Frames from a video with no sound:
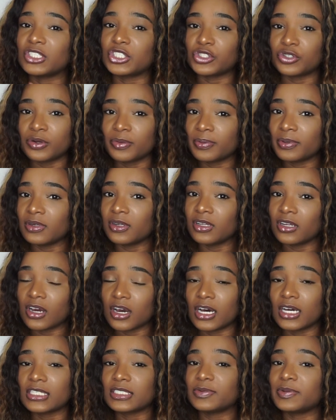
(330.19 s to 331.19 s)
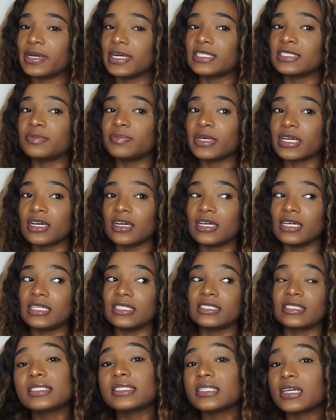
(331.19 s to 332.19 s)
triple the cost price,
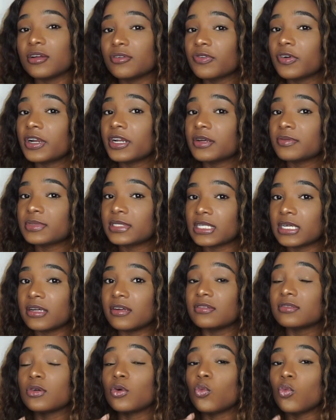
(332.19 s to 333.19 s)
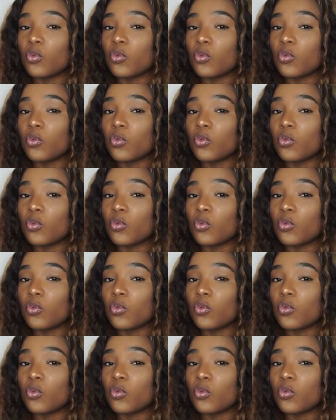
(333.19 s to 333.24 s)
because Telfar themselves